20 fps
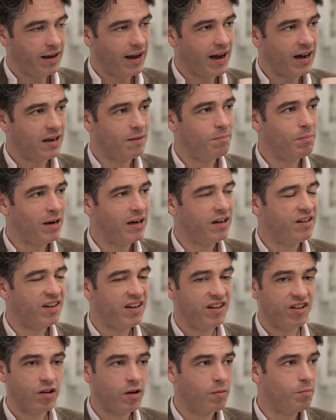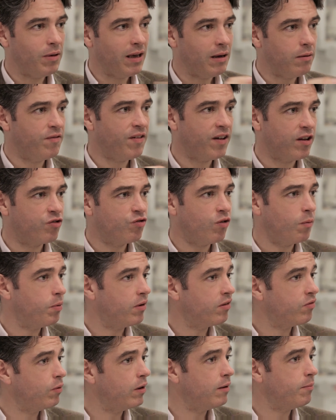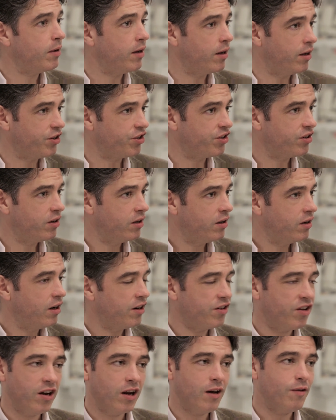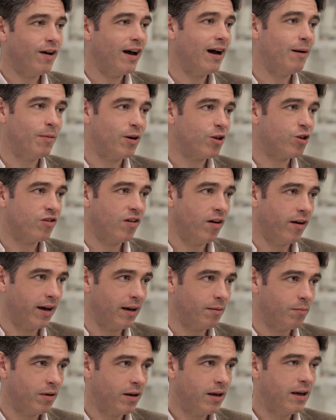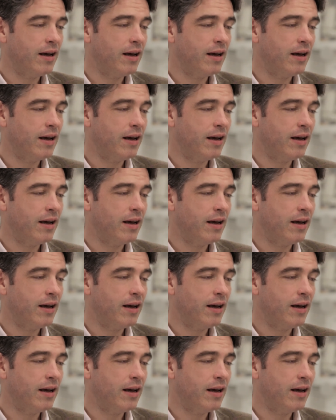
an ability to compete with other droplets will emerge. Mm-hmm. I don't know over how much time.